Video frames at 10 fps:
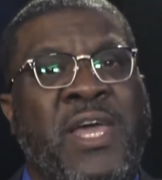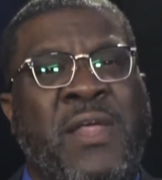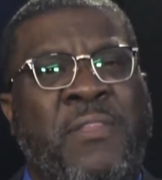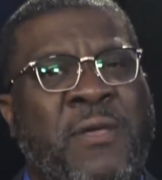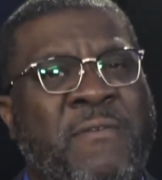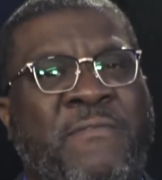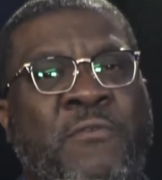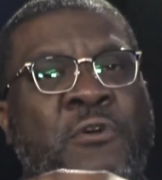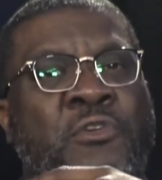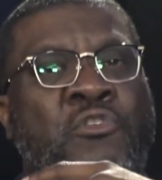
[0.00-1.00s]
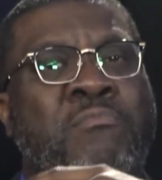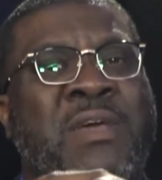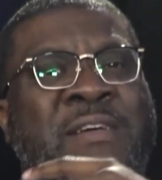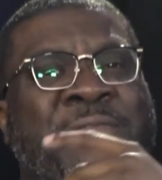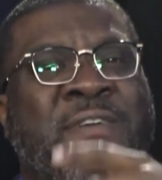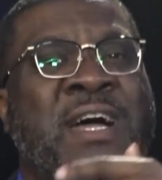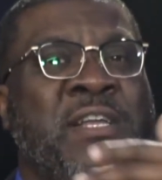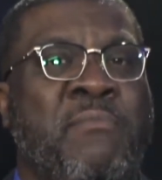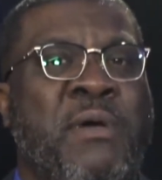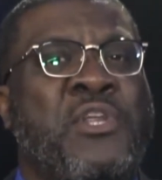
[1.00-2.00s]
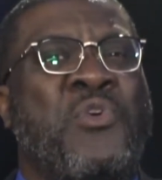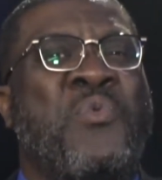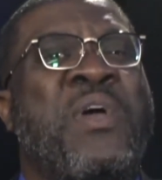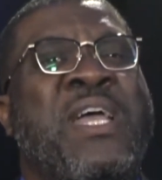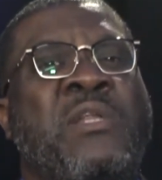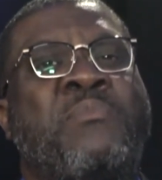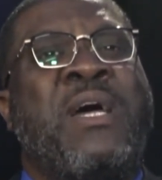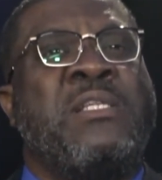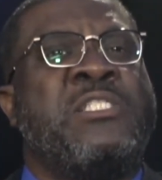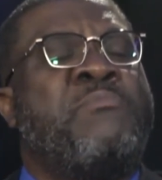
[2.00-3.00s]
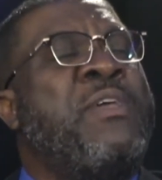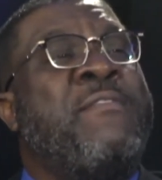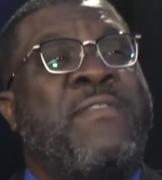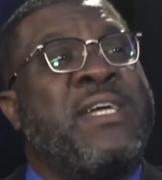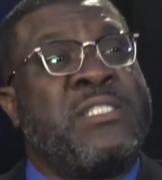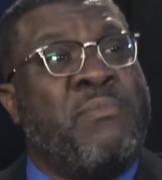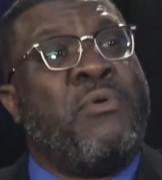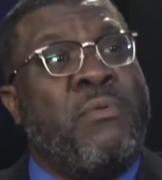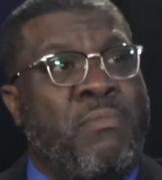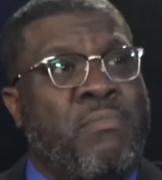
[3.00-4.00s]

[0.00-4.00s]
And therefore, you may find a better way by just being flexible.